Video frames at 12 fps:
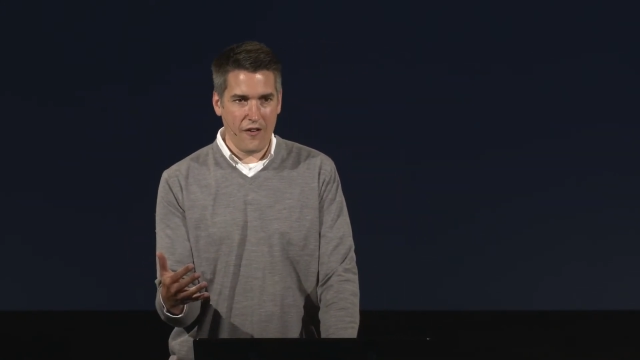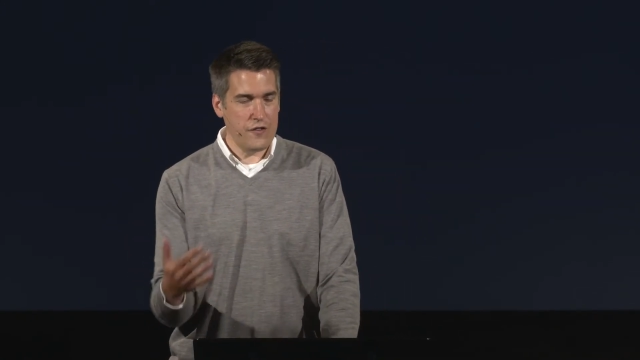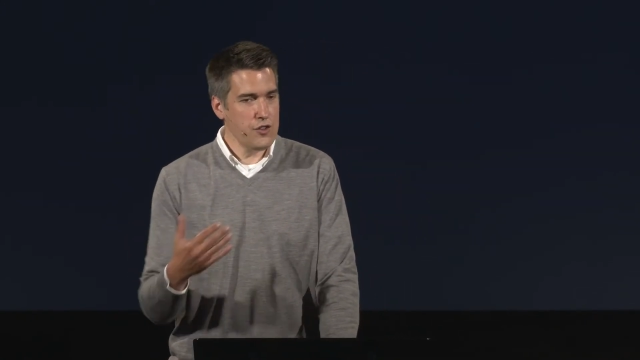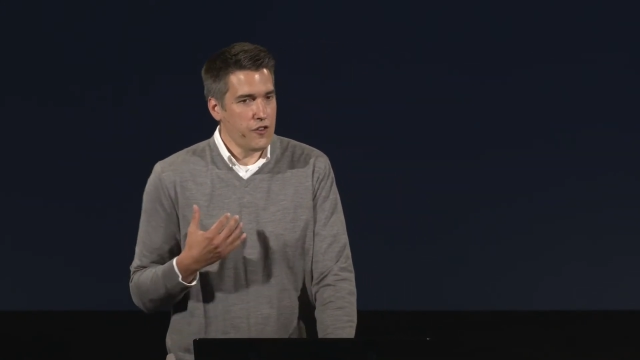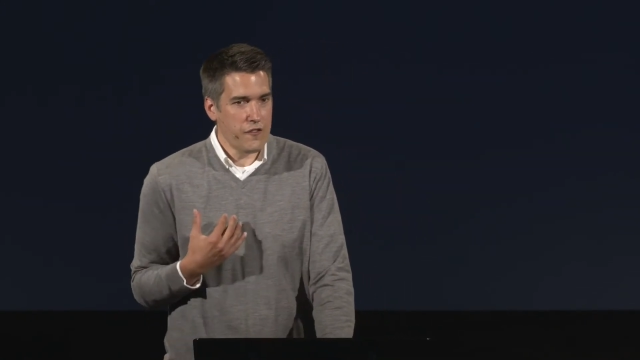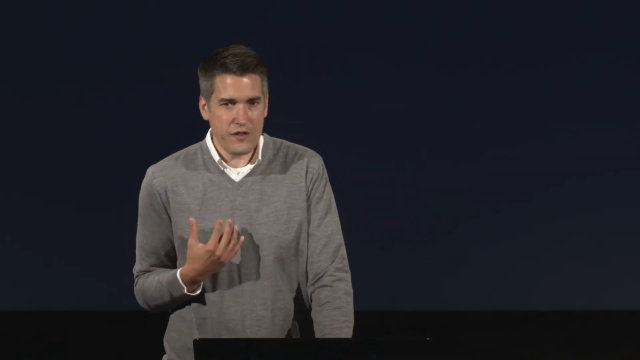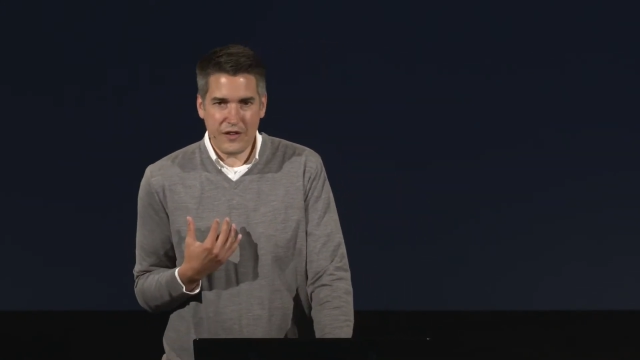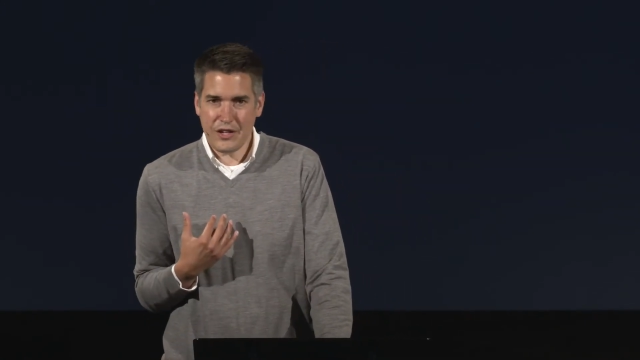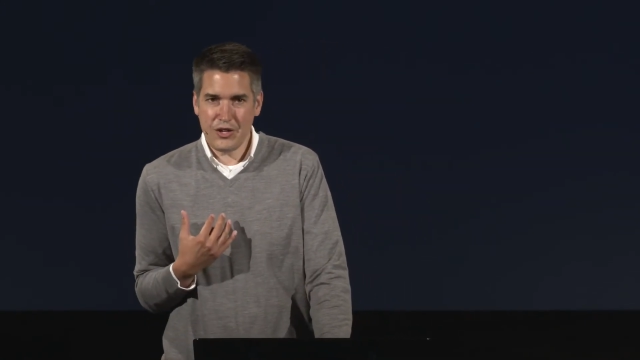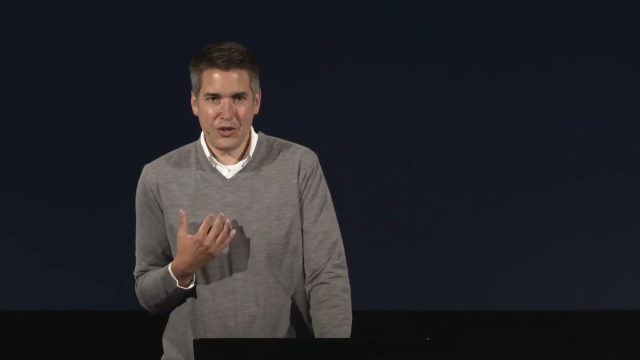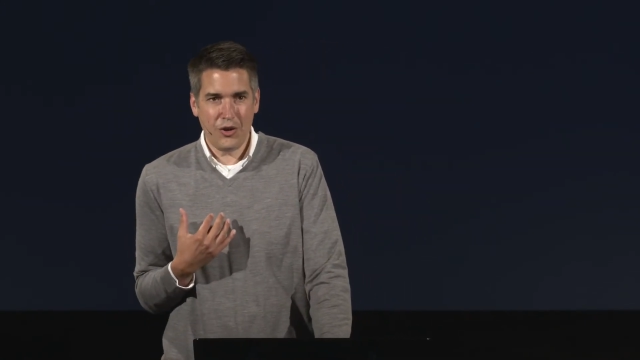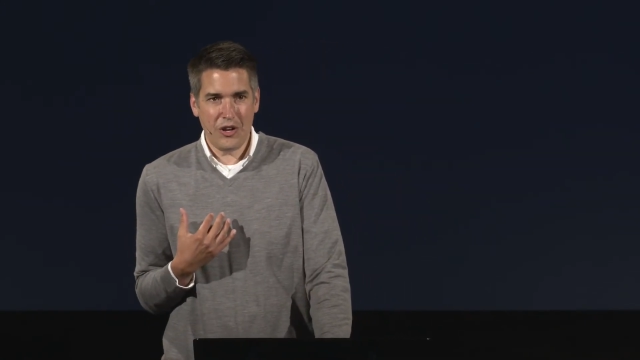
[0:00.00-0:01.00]
If you don't feel
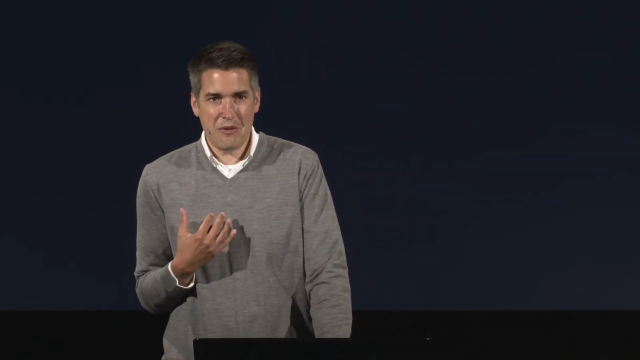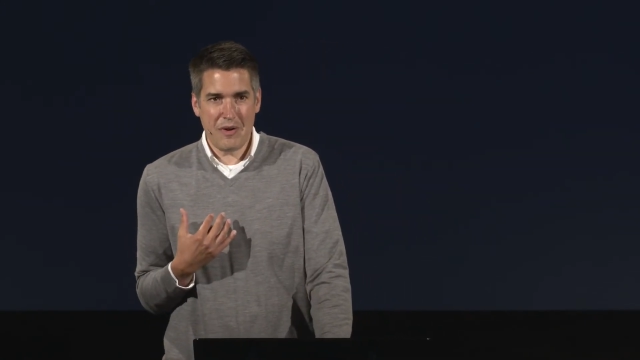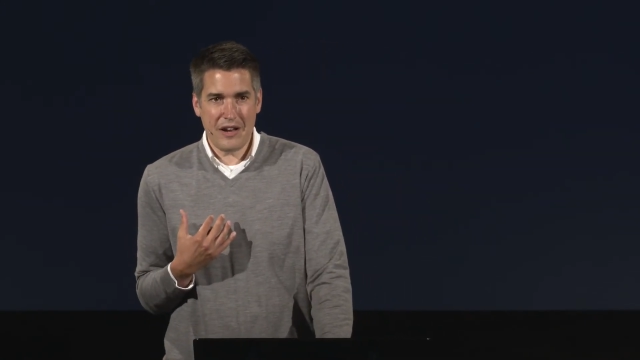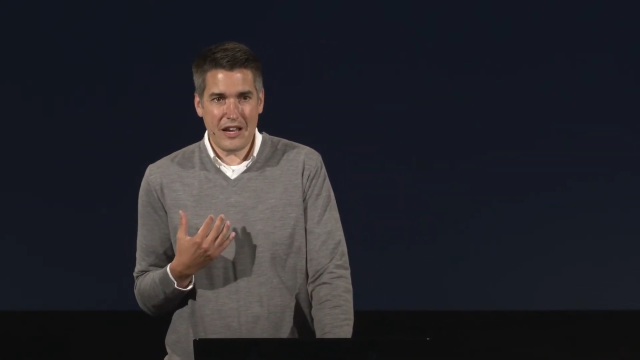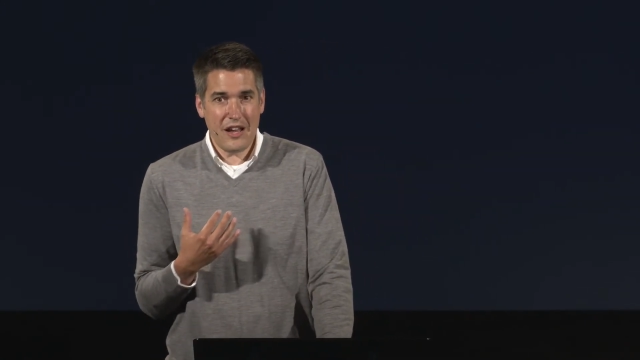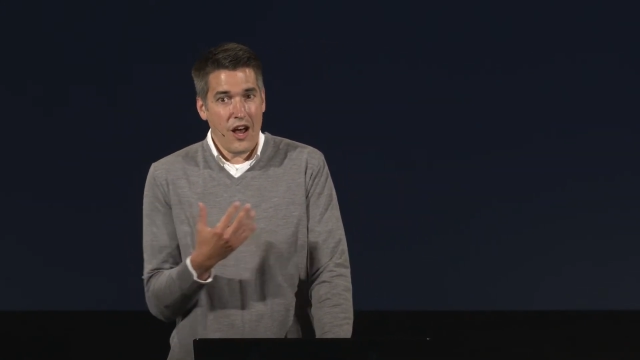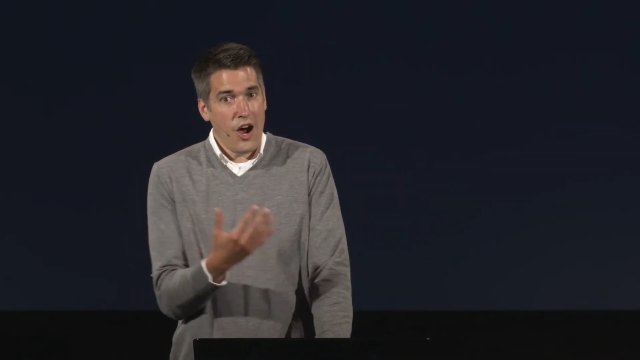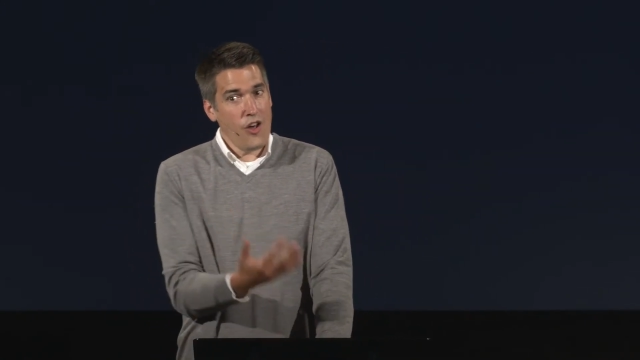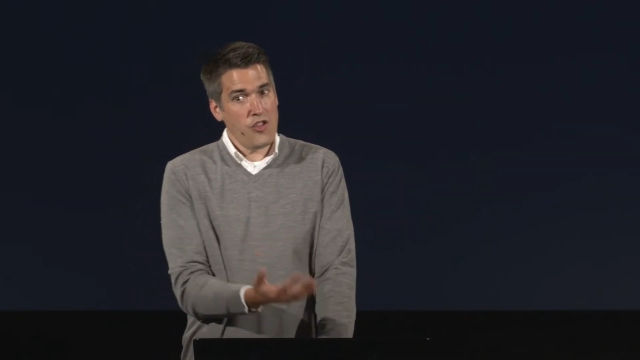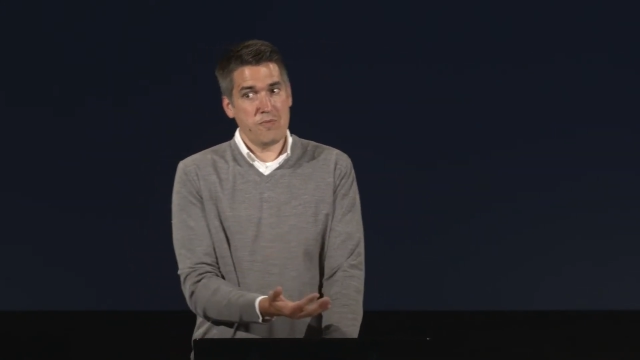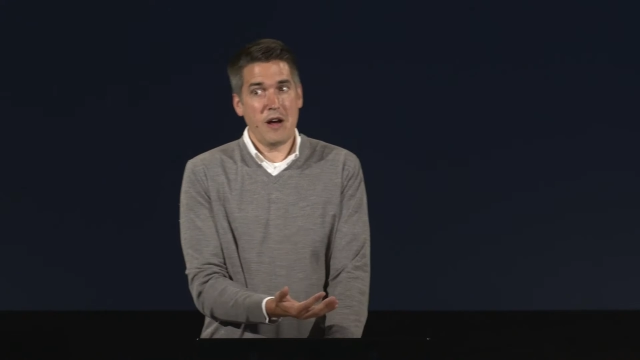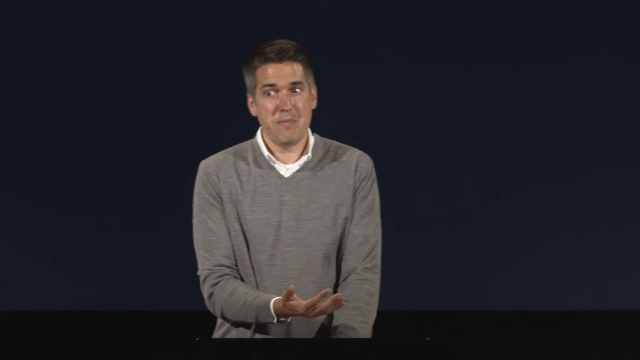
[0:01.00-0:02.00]
like you know anybody,
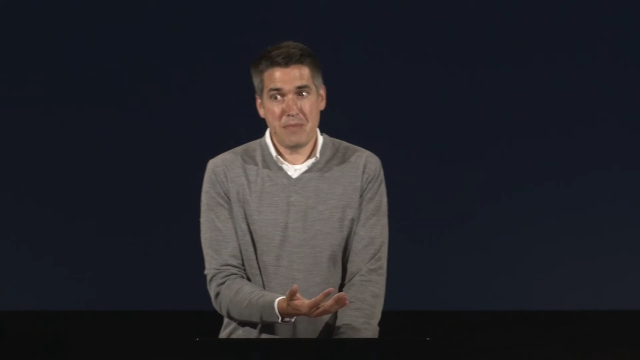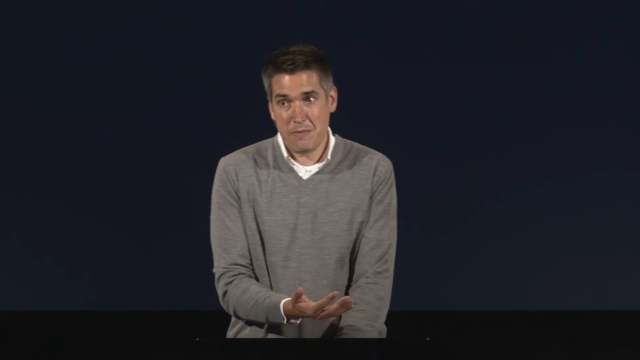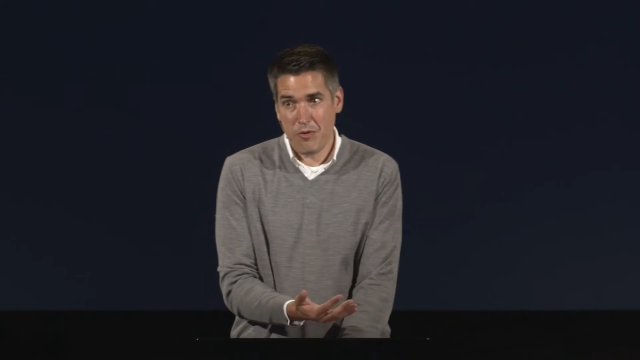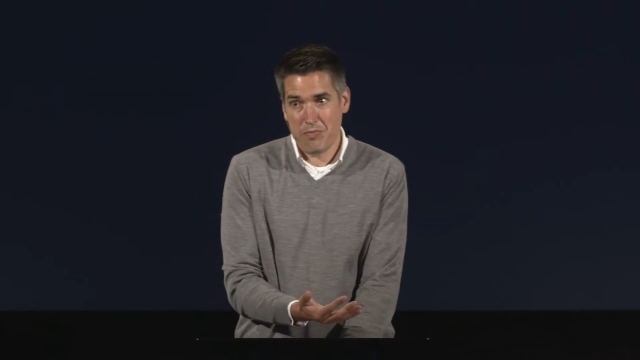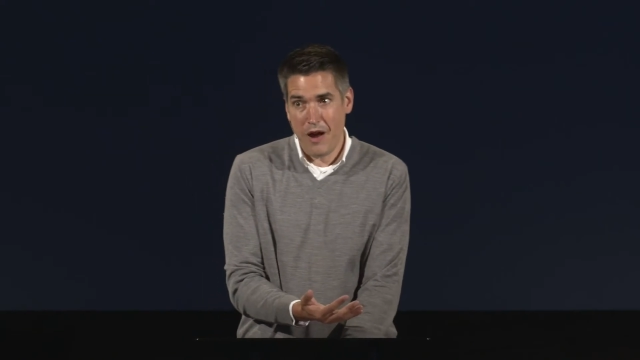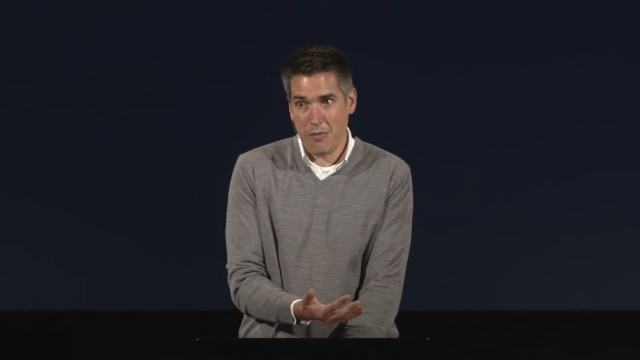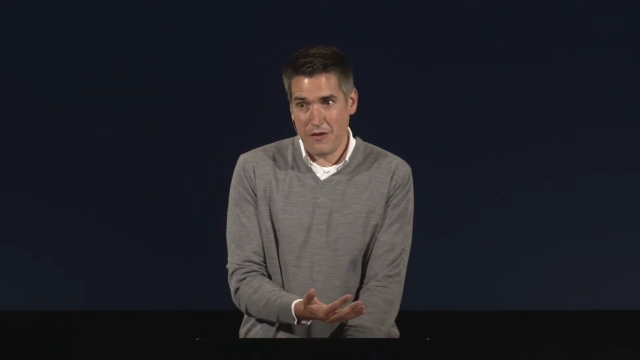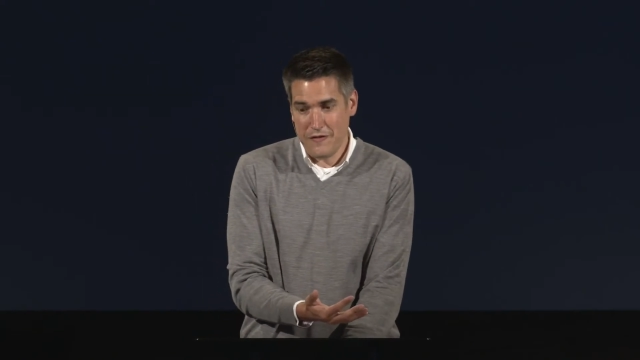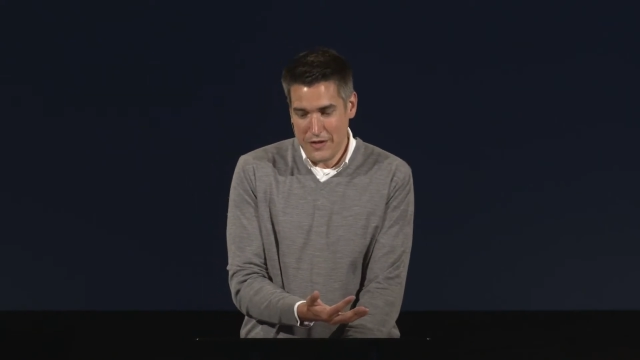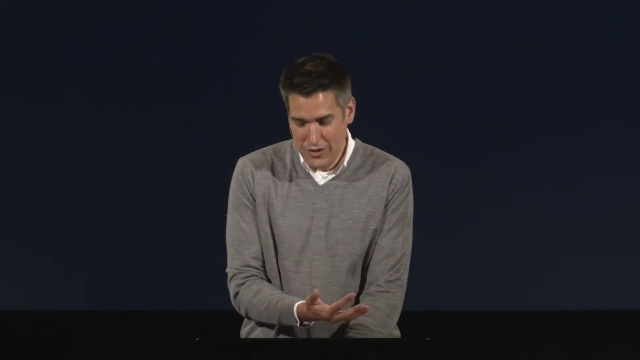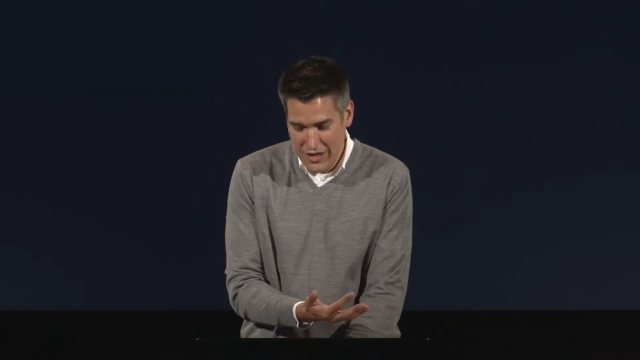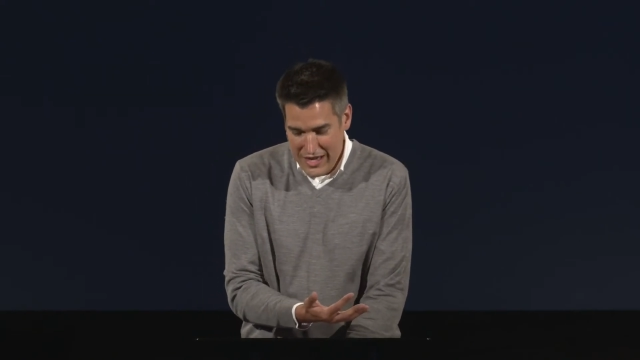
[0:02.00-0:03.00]
other people probably feel